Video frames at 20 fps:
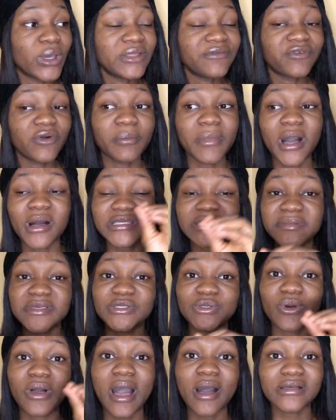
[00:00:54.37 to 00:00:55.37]
from housemate
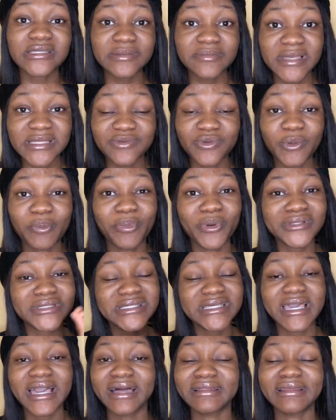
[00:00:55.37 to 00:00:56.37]
to housemate,
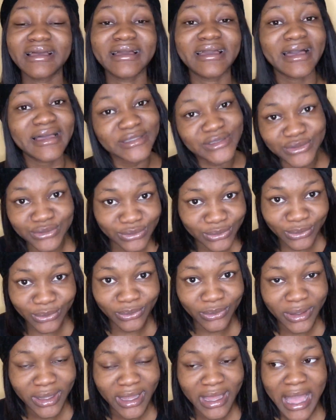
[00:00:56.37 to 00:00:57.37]
reporting Kanaga Jr.
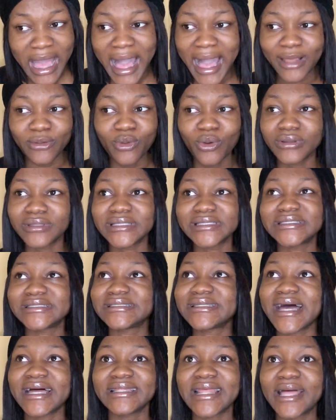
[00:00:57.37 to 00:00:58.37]
I don't
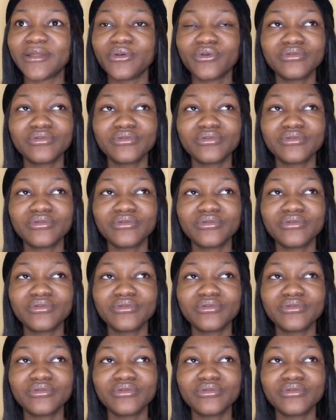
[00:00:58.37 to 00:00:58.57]
understand.